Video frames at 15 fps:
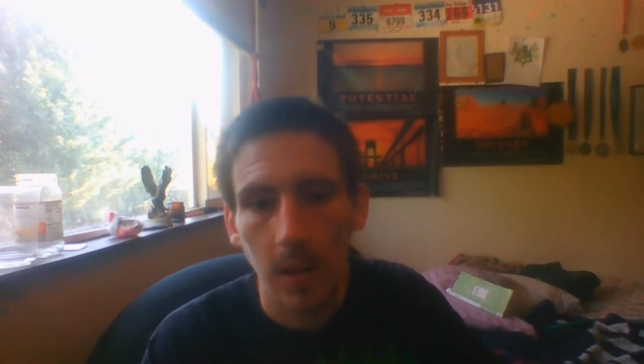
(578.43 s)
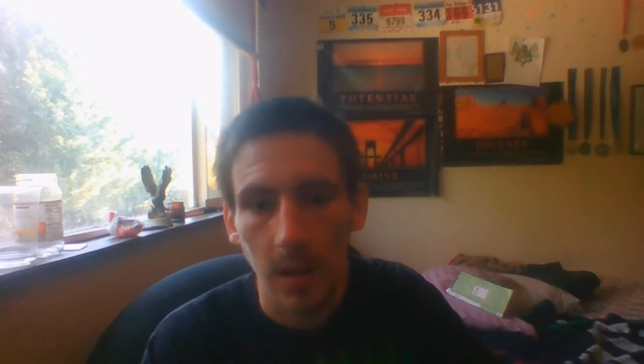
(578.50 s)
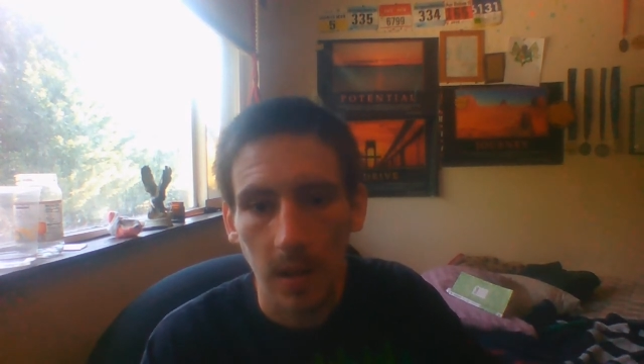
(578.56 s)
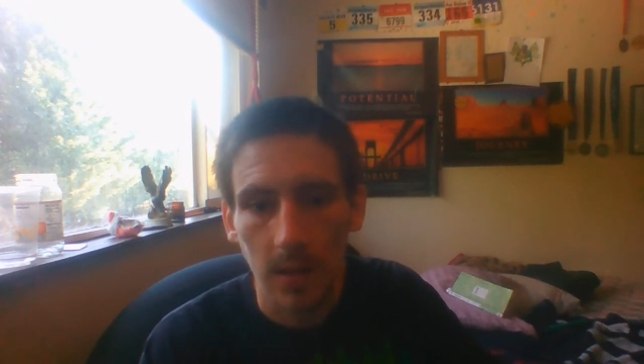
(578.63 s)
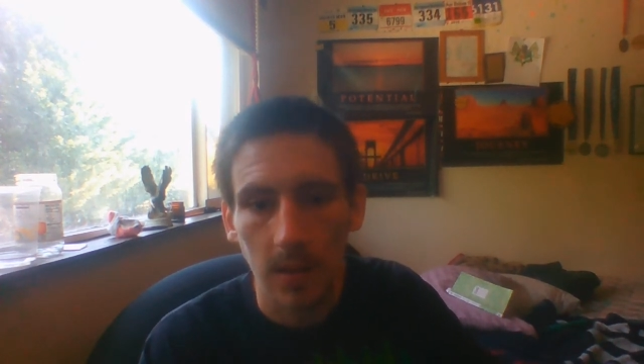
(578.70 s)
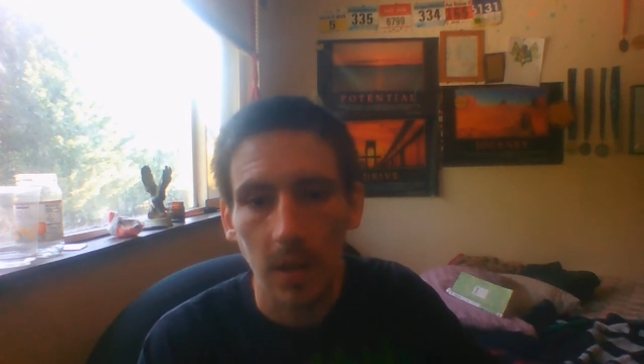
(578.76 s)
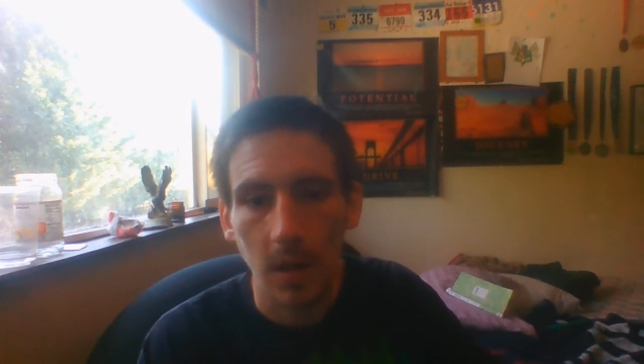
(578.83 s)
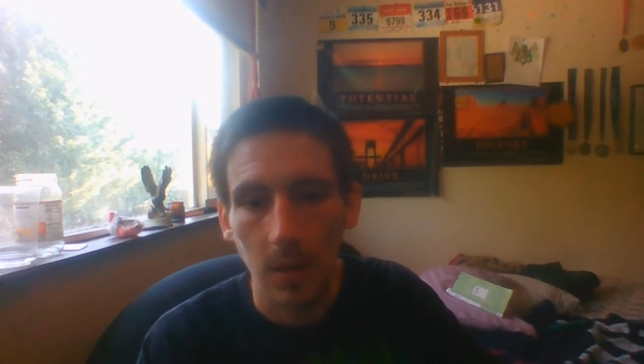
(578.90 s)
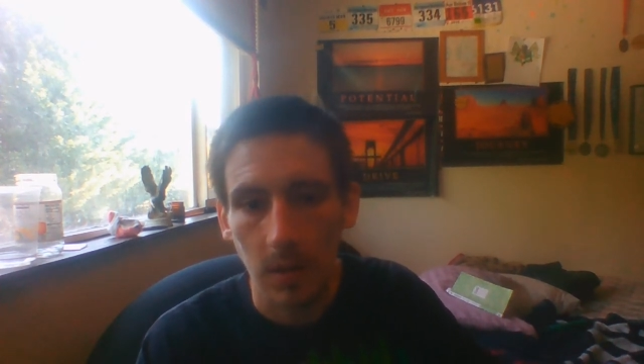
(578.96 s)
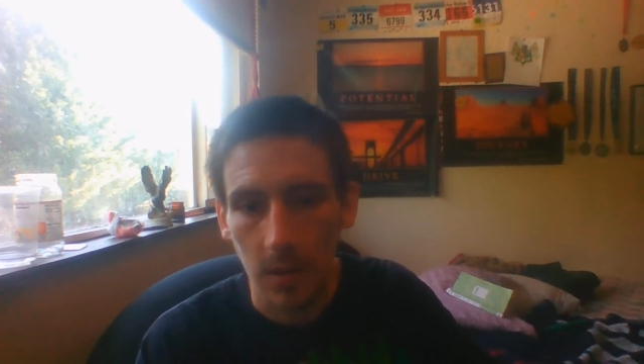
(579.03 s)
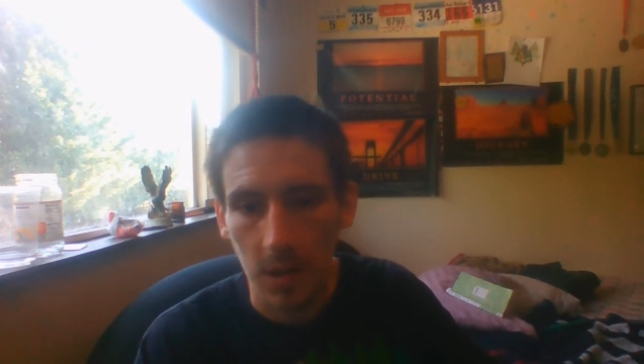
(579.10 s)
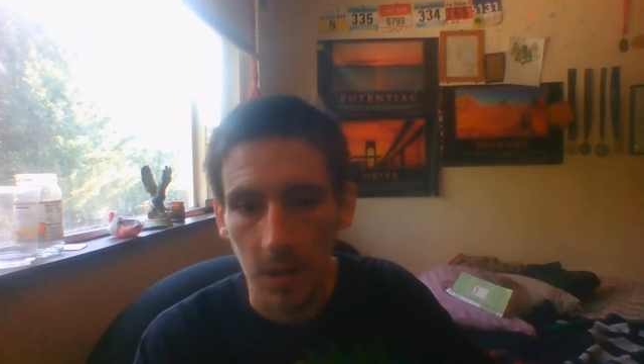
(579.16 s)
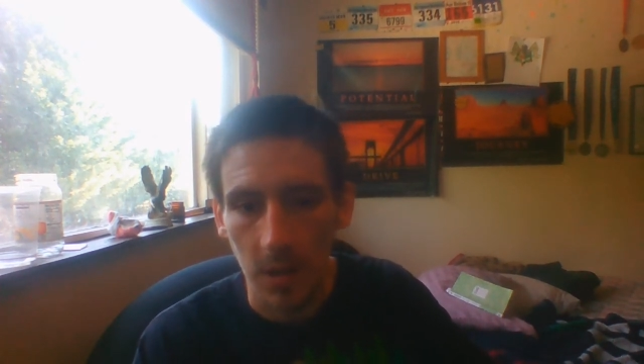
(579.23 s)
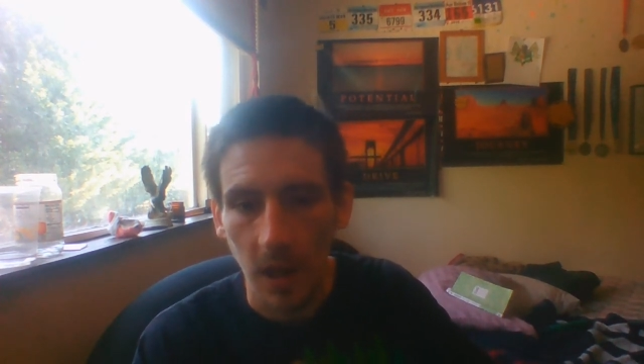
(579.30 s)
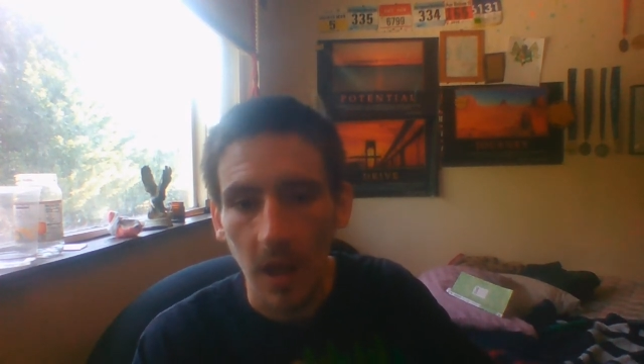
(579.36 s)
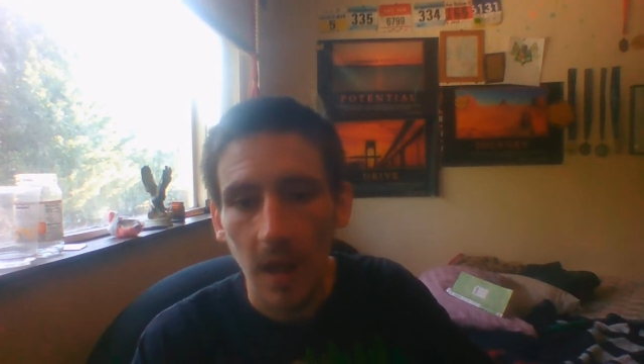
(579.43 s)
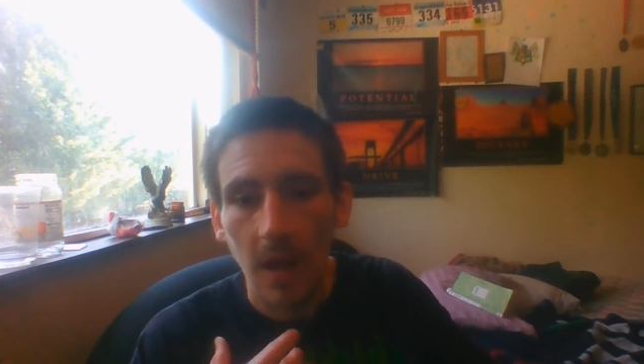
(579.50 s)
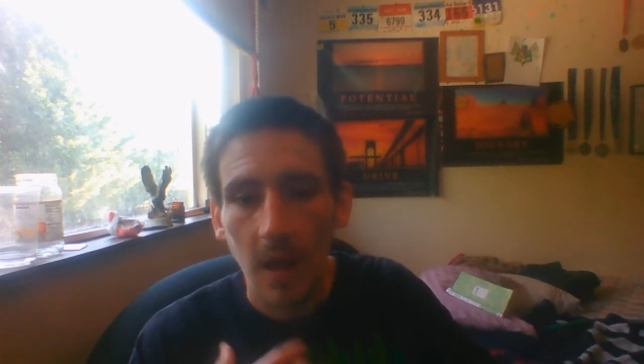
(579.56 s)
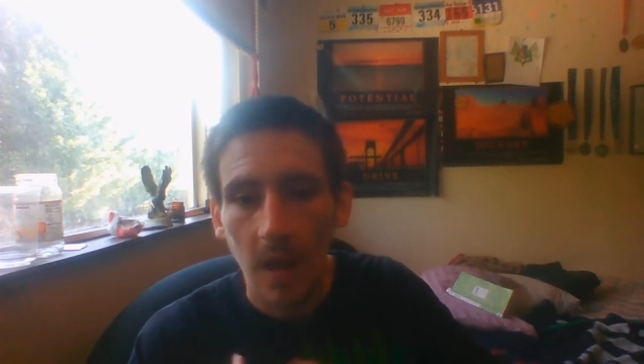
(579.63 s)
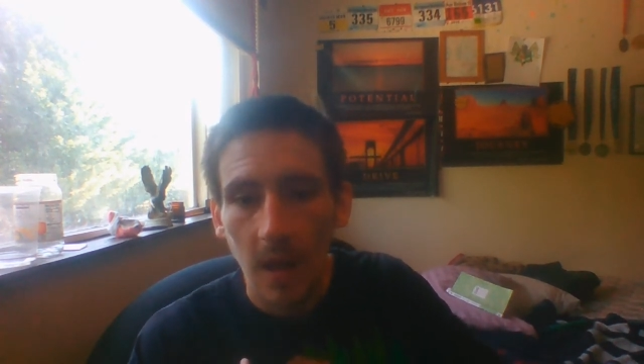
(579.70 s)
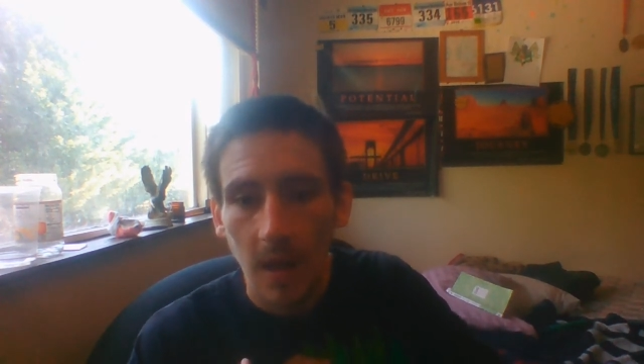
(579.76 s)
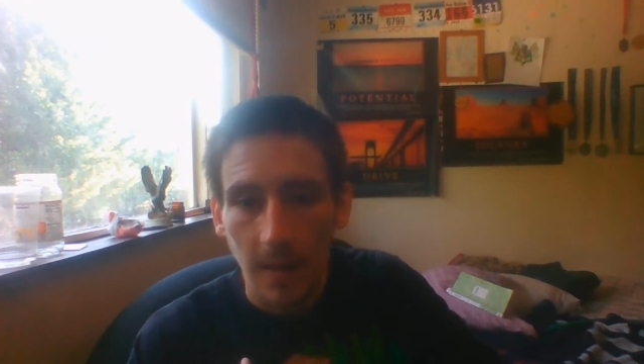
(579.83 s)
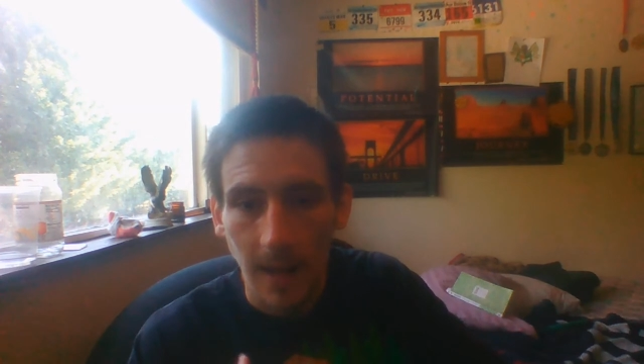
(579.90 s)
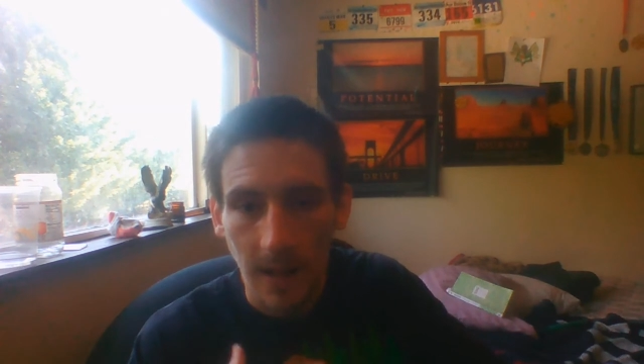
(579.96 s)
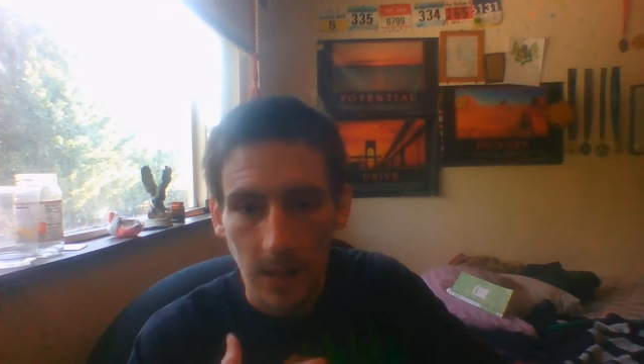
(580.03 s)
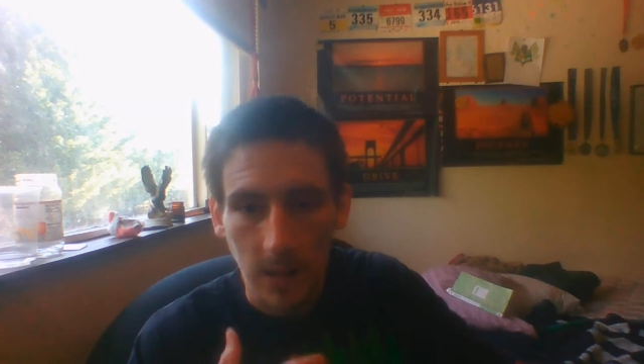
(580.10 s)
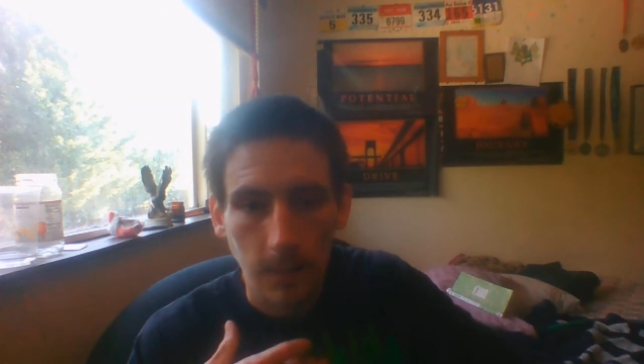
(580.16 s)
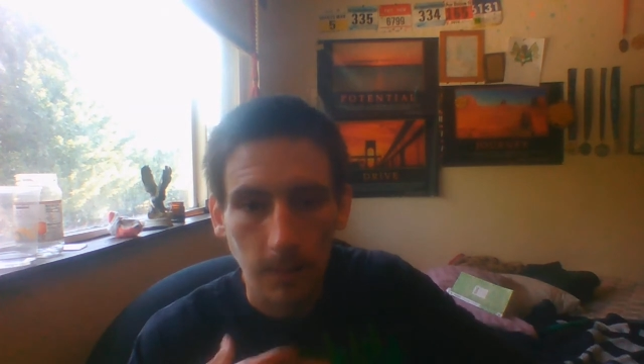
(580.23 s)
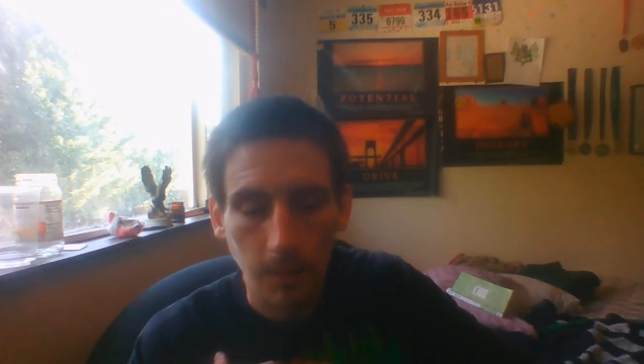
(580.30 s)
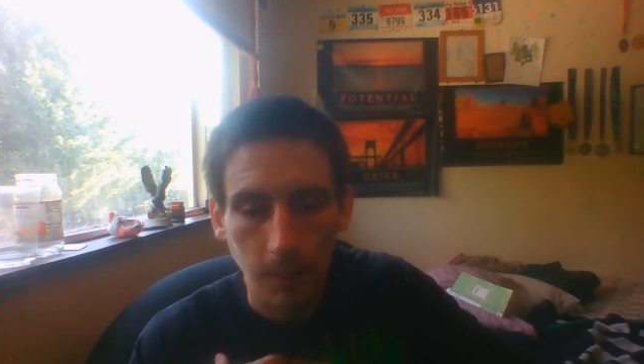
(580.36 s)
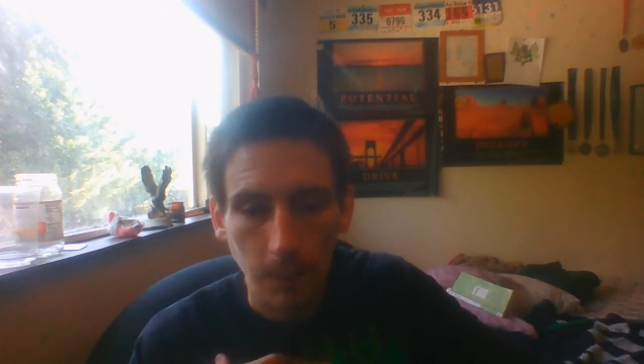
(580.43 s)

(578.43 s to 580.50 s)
kinesiology. That's